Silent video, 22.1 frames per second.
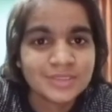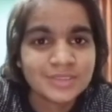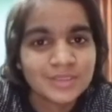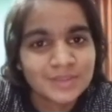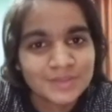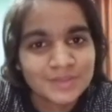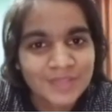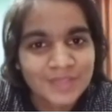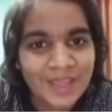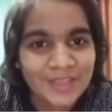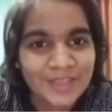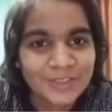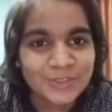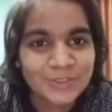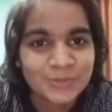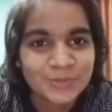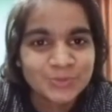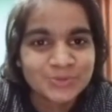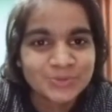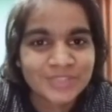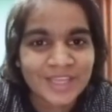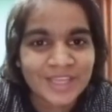Thank
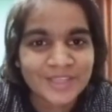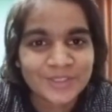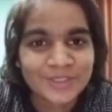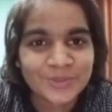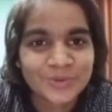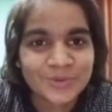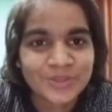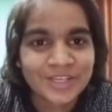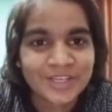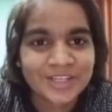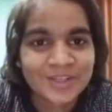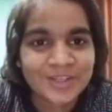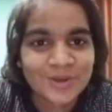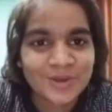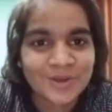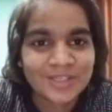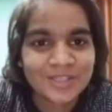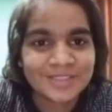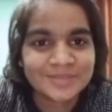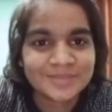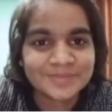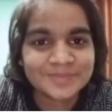you, one and
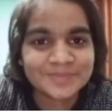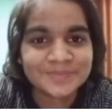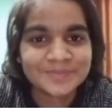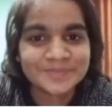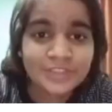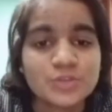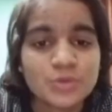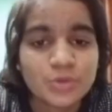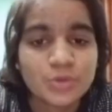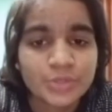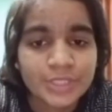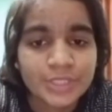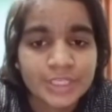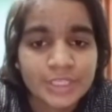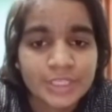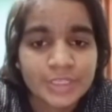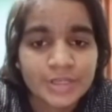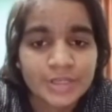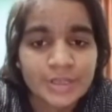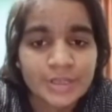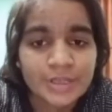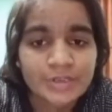all. So
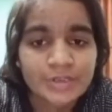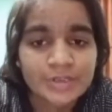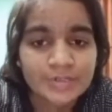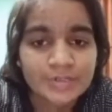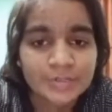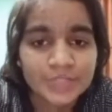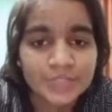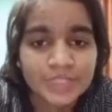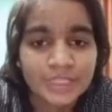here are some